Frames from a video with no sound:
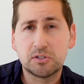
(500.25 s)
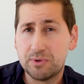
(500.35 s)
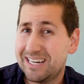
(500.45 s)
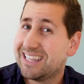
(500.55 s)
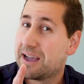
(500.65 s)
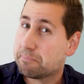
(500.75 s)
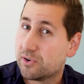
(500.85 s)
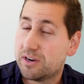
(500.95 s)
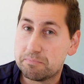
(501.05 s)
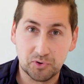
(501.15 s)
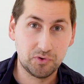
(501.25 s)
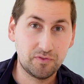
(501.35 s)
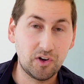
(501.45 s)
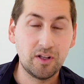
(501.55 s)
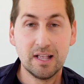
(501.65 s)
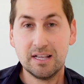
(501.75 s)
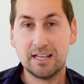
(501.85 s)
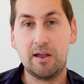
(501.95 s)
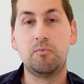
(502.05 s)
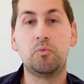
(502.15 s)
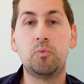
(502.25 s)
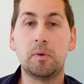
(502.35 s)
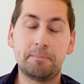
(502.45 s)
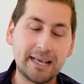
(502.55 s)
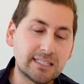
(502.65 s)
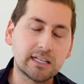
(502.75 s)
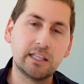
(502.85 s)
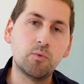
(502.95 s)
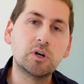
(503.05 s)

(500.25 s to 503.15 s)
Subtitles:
So we need that pre-approval, and basically